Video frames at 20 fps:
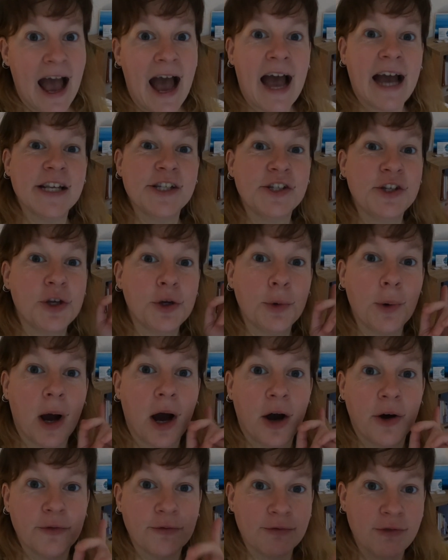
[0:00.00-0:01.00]
And you
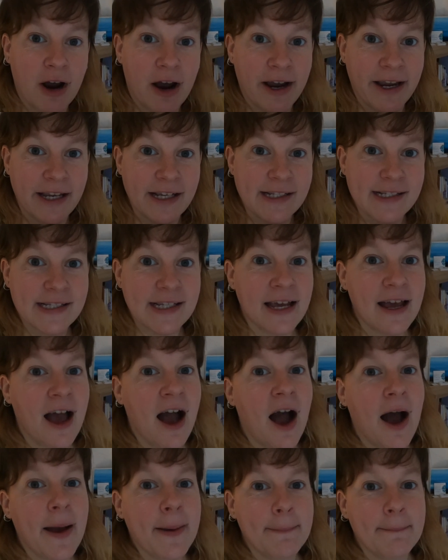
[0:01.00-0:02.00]
are right.
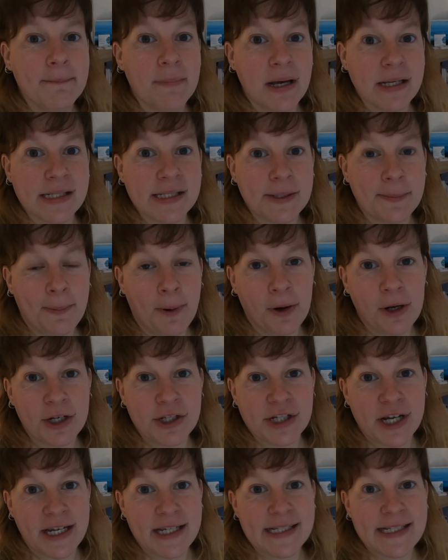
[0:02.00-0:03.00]
I must
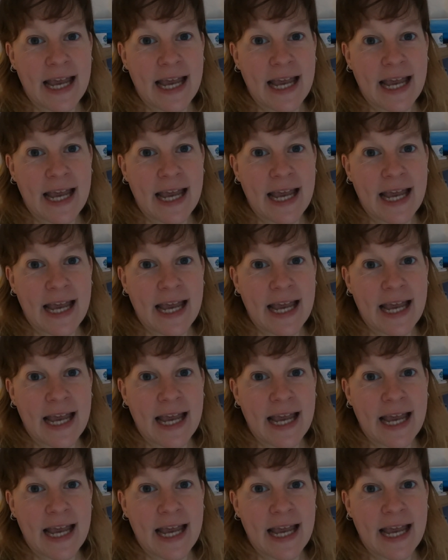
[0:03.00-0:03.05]
apologise